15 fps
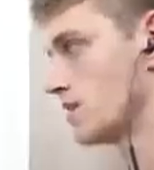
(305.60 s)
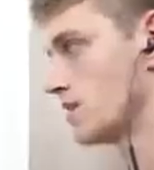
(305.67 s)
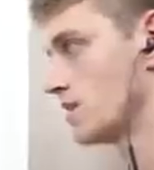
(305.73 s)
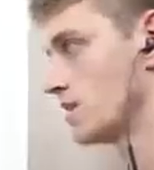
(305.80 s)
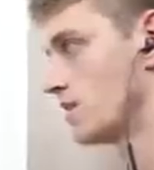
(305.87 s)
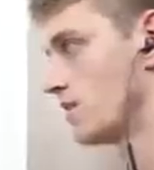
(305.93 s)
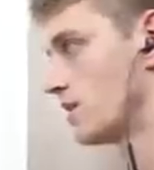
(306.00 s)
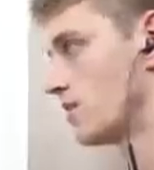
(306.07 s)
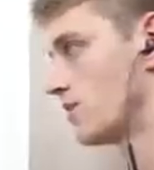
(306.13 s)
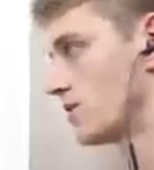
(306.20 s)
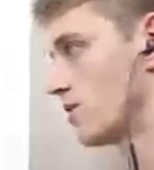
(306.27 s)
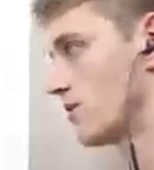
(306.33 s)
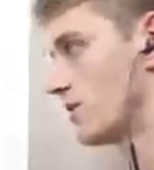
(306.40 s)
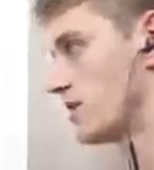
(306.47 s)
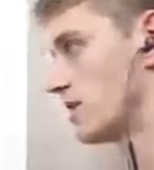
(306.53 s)
There we go. He's
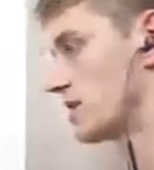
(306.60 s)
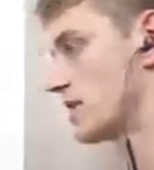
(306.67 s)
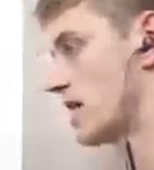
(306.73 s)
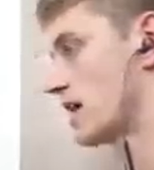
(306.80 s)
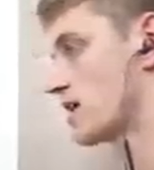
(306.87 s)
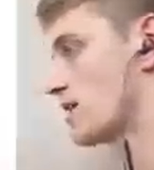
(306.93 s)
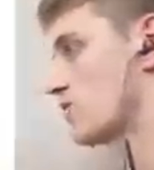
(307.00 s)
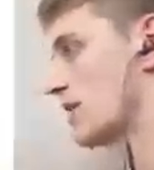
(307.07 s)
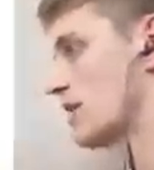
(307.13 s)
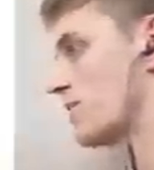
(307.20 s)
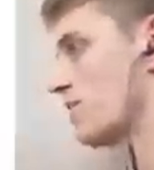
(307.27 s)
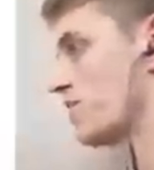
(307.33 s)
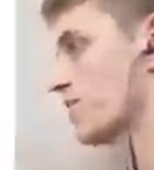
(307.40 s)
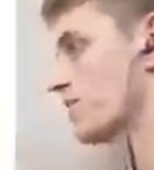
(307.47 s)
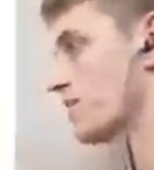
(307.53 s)
already in attack. Great.
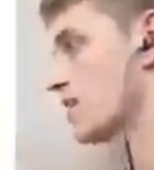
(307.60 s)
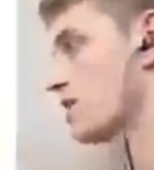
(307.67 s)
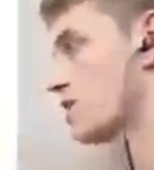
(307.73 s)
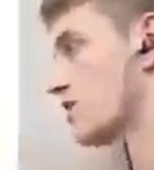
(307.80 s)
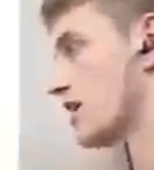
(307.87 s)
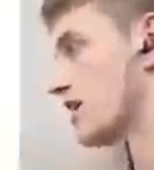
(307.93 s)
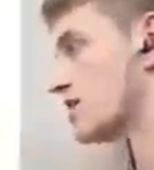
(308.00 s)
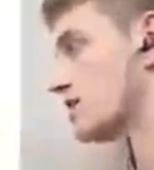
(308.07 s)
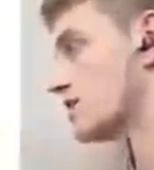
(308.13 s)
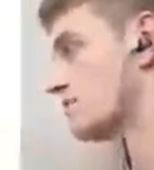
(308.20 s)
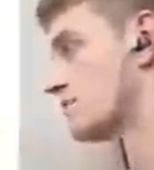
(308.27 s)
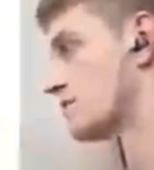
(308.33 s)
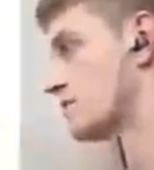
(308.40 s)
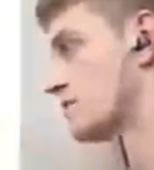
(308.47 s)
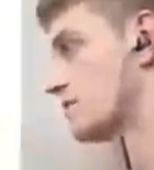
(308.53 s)
Great stuff.